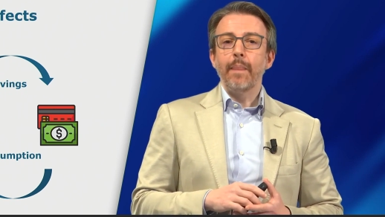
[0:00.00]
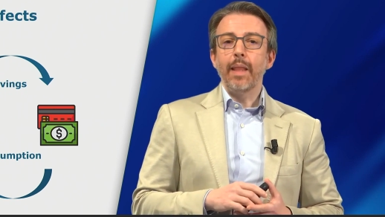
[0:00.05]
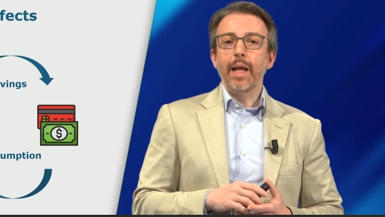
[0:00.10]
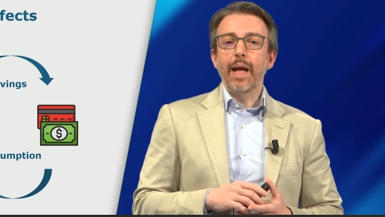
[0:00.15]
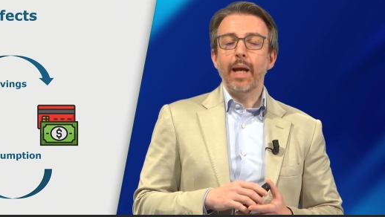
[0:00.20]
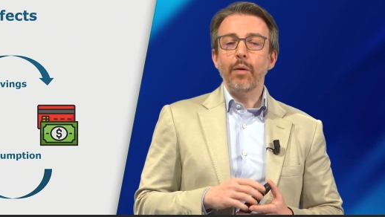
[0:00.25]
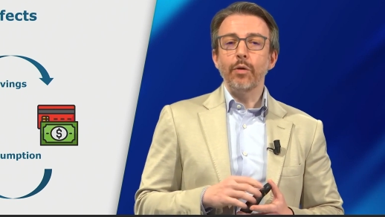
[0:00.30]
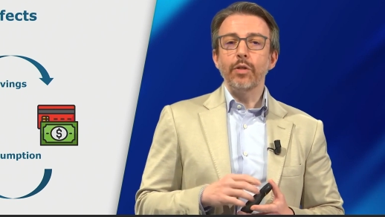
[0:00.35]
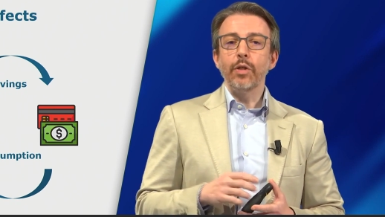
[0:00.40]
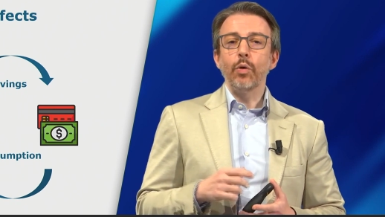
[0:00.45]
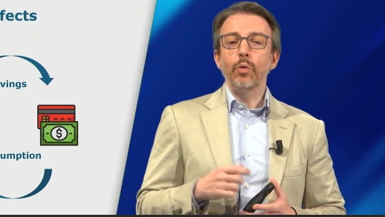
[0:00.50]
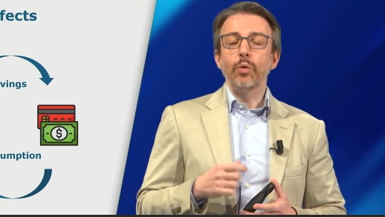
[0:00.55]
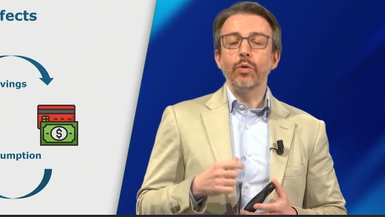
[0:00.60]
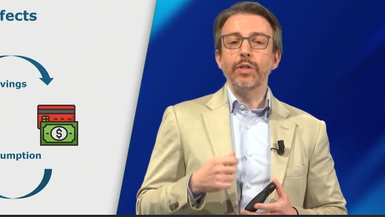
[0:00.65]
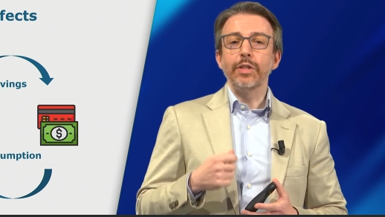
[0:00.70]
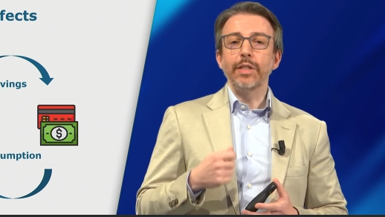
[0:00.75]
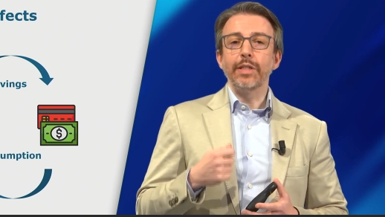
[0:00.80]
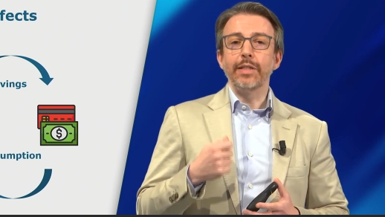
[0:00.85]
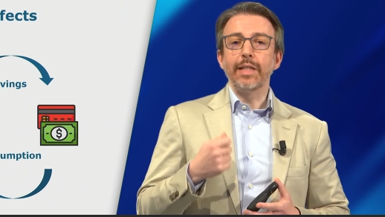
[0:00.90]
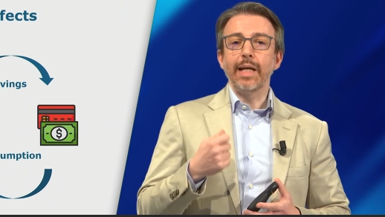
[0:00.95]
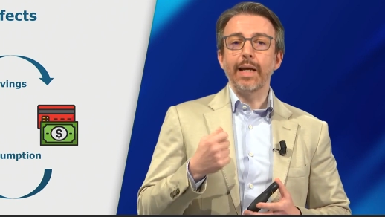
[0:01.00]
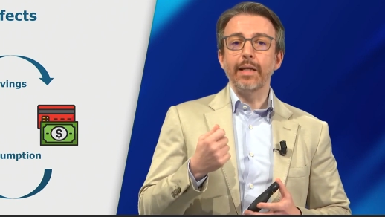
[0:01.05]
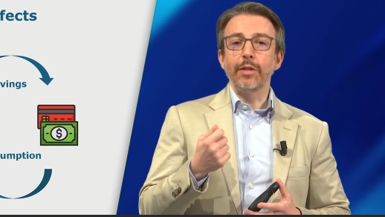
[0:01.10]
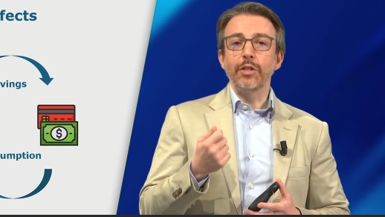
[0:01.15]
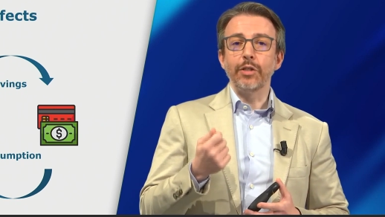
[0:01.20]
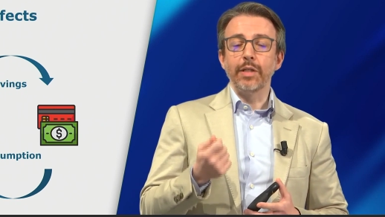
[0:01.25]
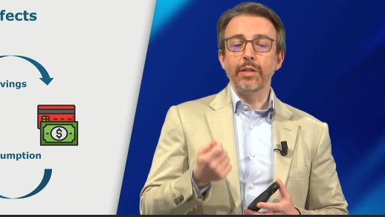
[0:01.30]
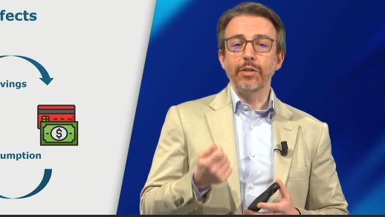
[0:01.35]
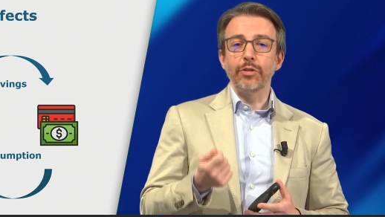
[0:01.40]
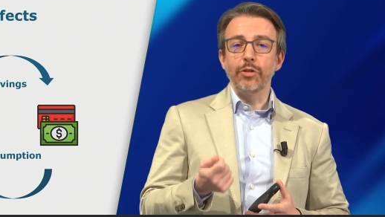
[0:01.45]
Households decide
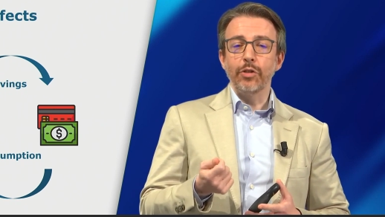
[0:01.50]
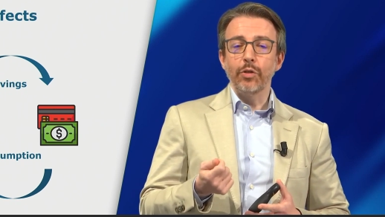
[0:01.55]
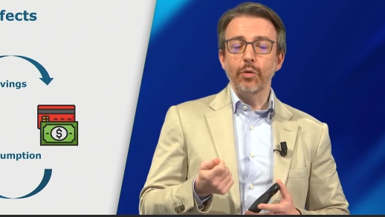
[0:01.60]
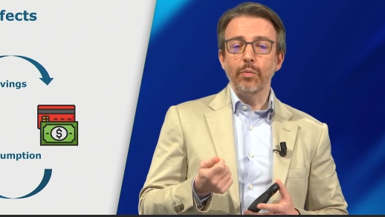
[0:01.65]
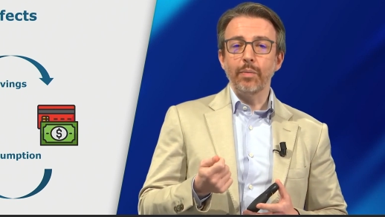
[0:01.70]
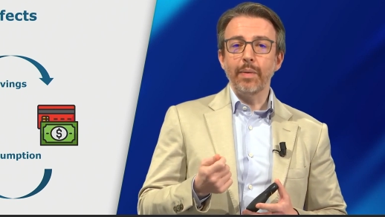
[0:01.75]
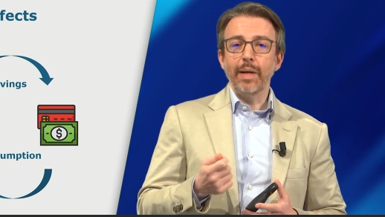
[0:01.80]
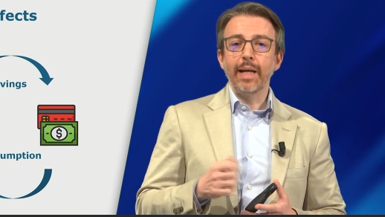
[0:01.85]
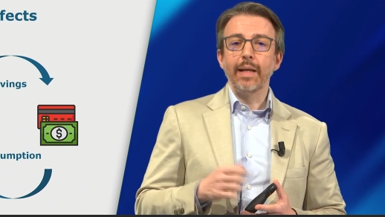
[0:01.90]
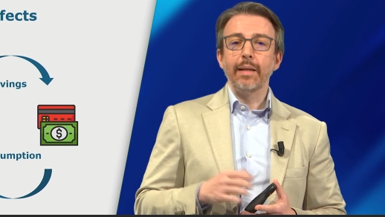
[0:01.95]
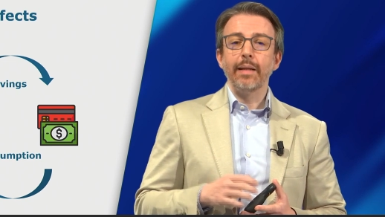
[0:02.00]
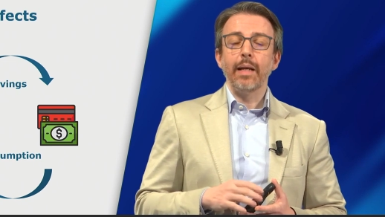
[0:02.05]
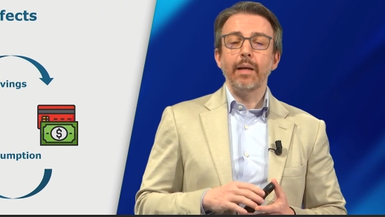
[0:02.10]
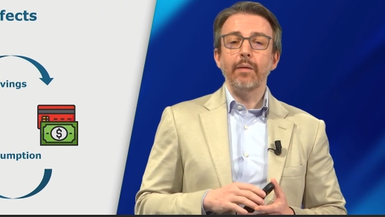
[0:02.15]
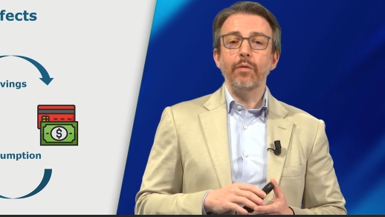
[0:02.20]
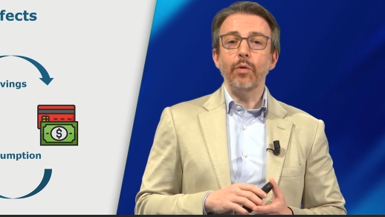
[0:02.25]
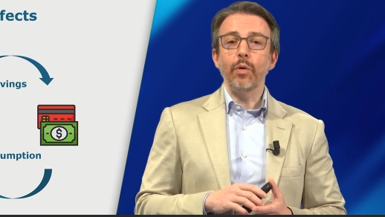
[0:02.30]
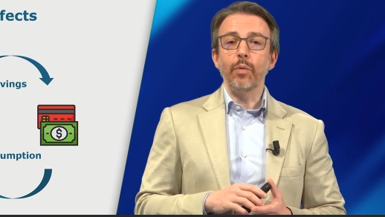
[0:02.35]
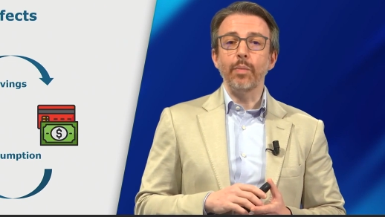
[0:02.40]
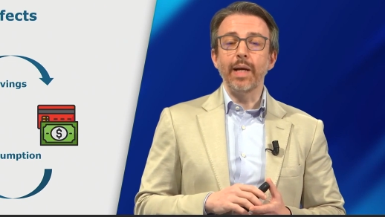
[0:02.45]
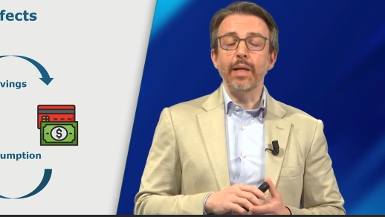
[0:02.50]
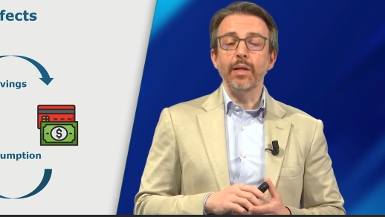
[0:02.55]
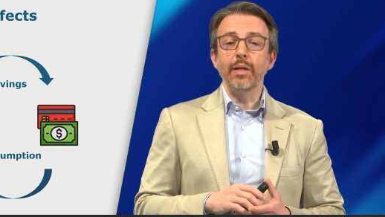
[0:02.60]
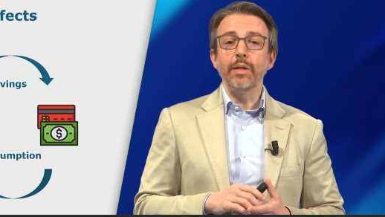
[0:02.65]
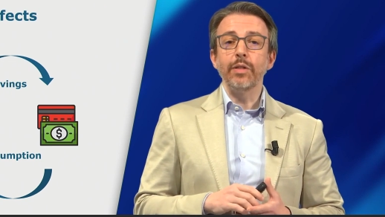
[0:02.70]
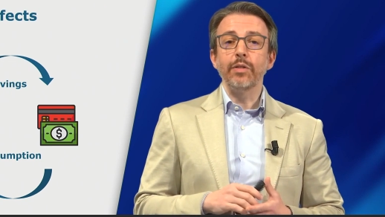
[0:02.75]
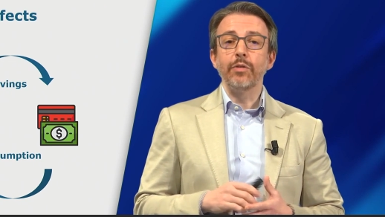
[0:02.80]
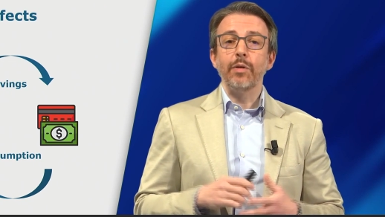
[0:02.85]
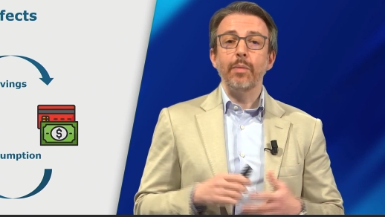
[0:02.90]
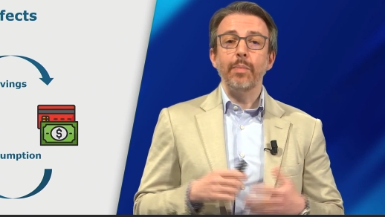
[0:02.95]
to consume and therefore buy
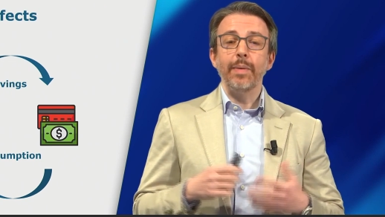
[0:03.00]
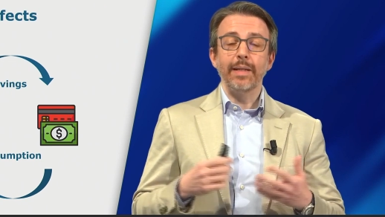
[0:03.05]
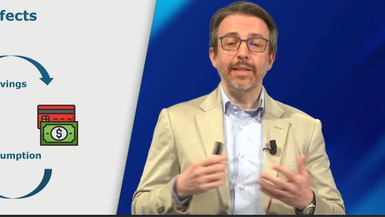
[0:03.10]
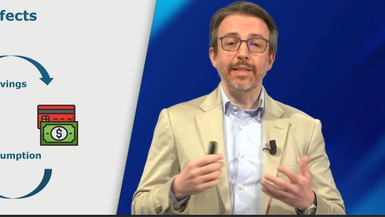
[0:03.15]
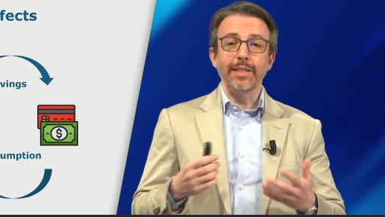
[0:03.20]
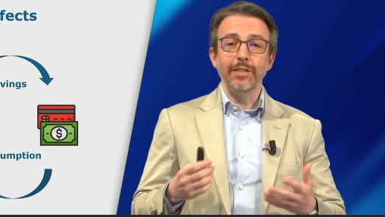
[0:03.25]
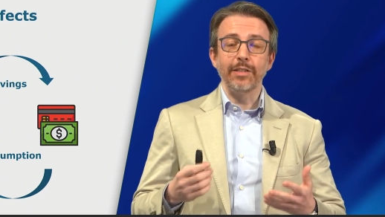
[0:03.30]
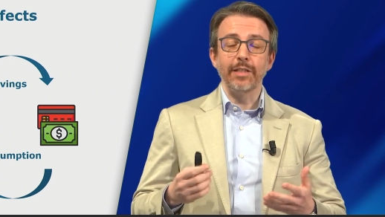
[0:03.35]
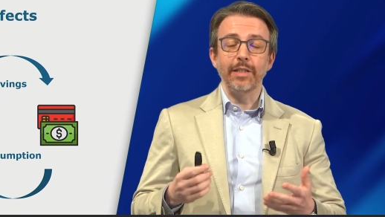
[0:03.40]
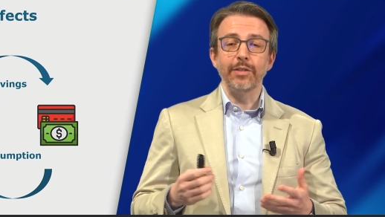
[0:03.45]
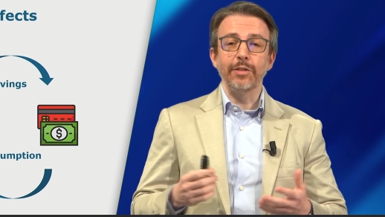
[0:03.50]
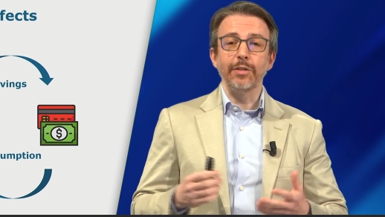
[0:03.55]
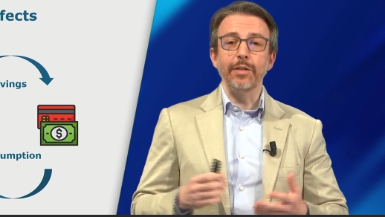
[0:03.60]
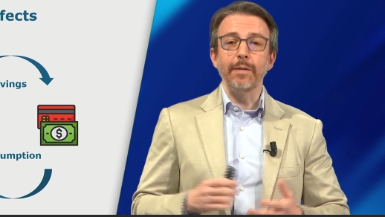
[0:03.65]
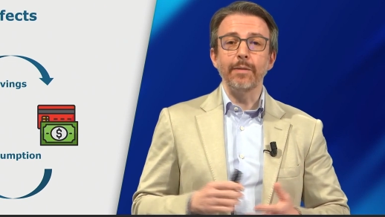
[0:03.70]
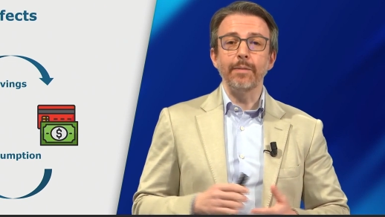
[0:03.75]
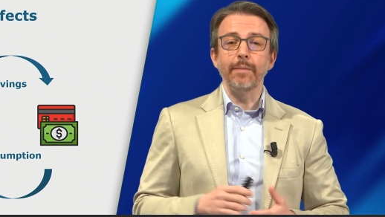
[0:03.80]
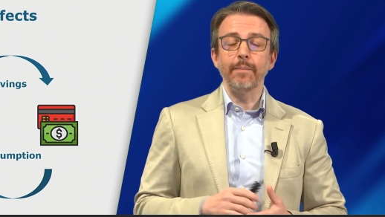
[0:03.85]
goods from businesses.